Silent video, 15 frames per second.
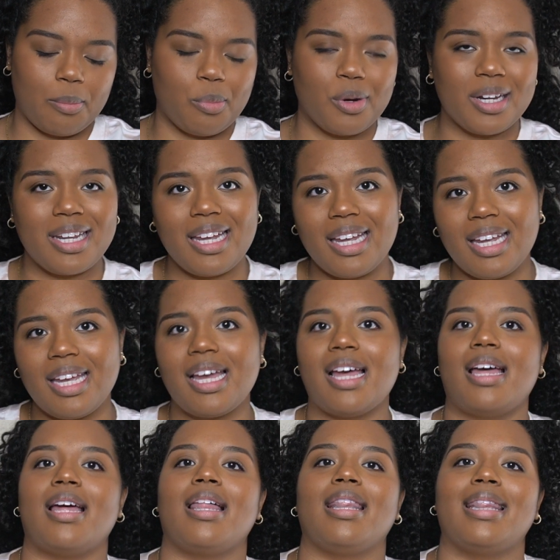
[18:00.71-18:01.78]
pretty
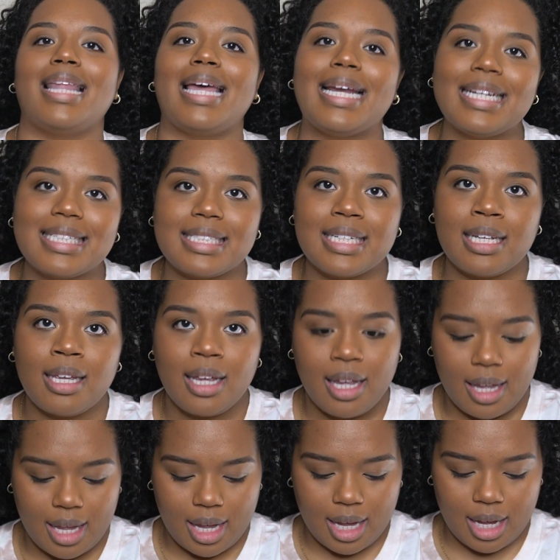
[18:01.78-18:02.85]
light
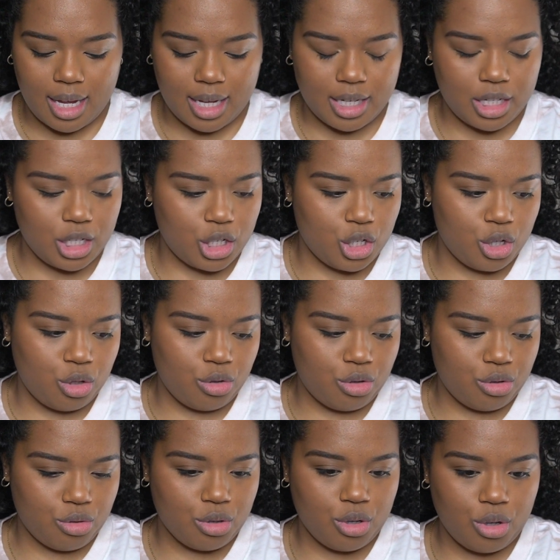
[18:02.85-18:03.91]
and
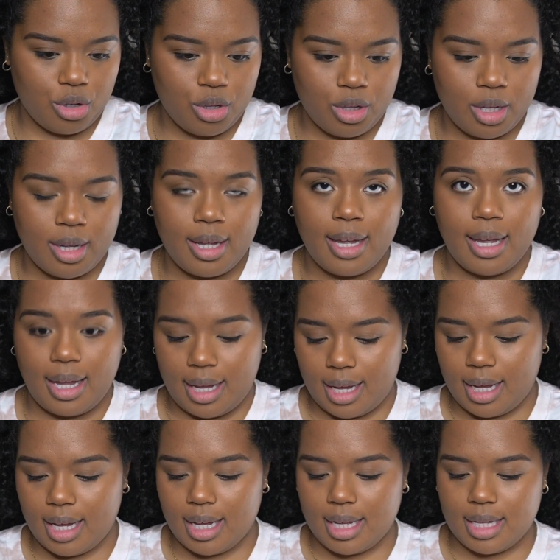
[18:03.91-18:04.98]
neutral,
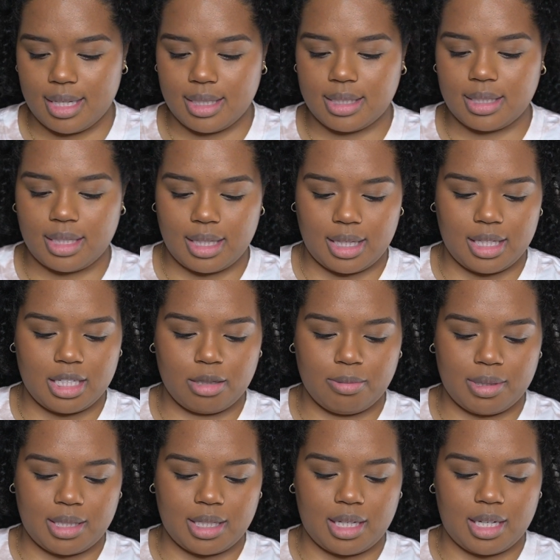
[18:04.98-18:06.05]
and this
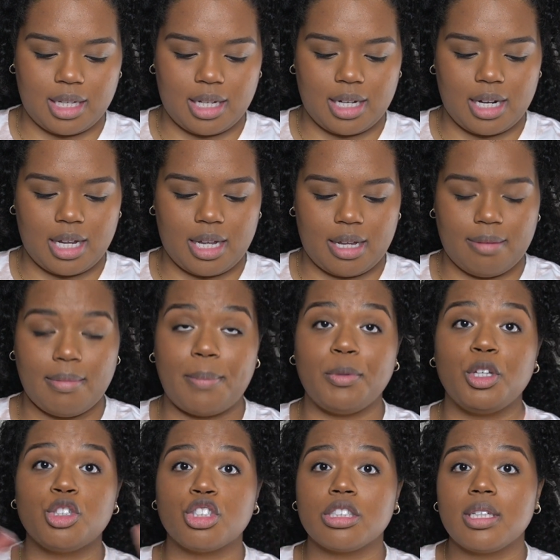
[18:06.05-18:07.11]
was it. I'm
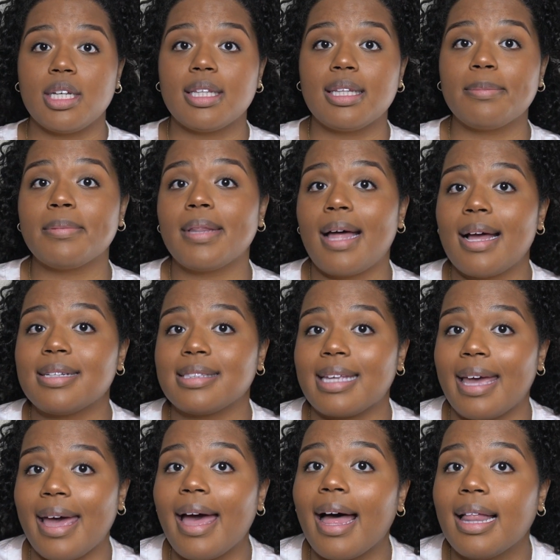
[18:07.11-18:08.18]
usually a lip gloss
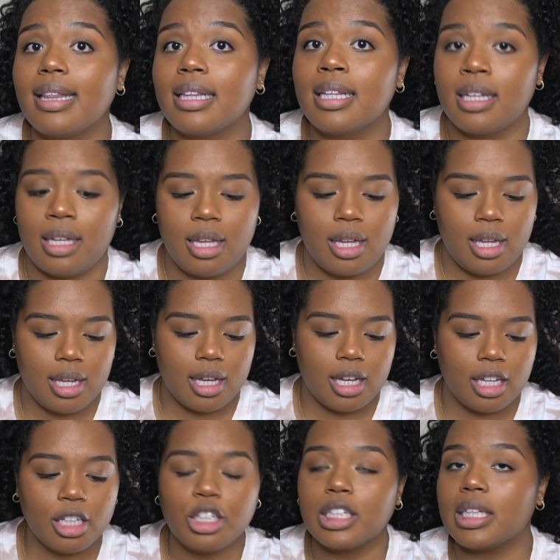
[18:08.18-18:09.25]
gal.
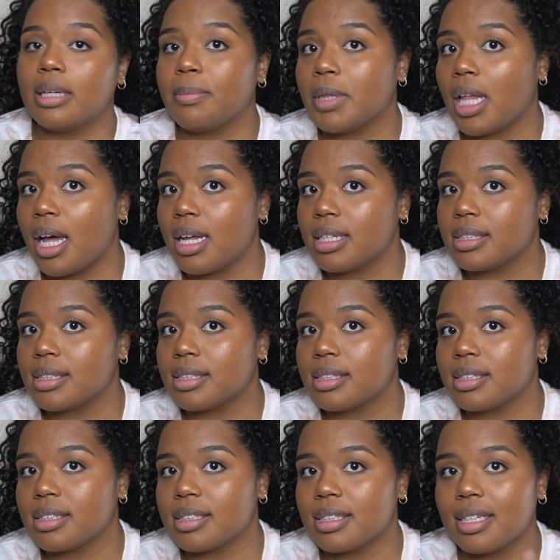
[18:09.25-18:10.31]
Color lip
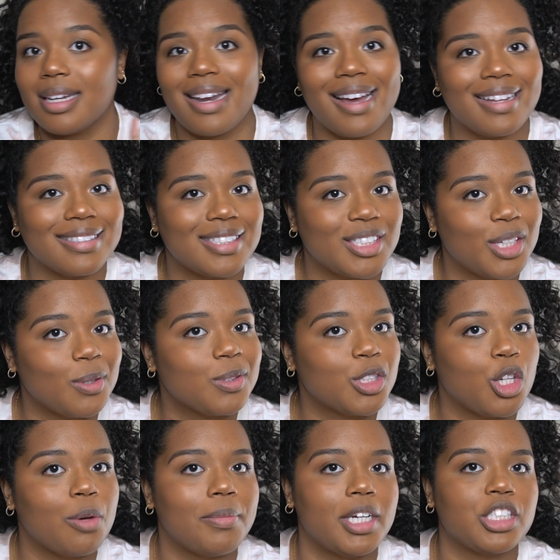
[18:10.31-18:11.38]
gloss, not so
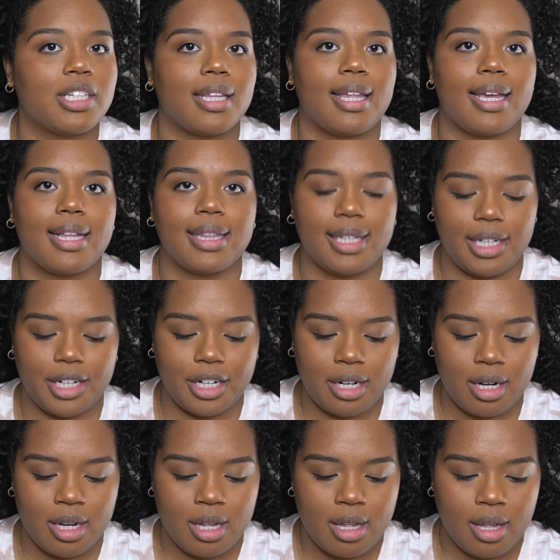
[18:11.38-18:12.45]
much. I like
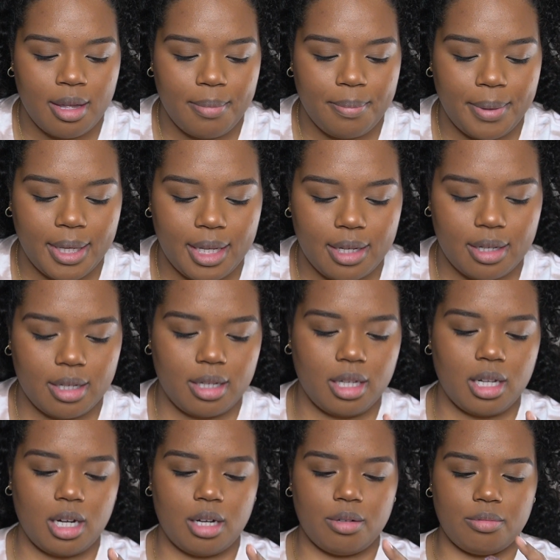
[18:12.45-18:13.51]
clear, but
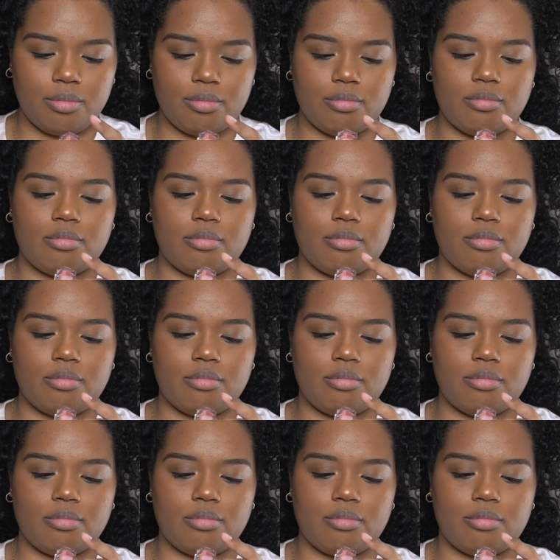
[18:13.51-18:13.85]
you know,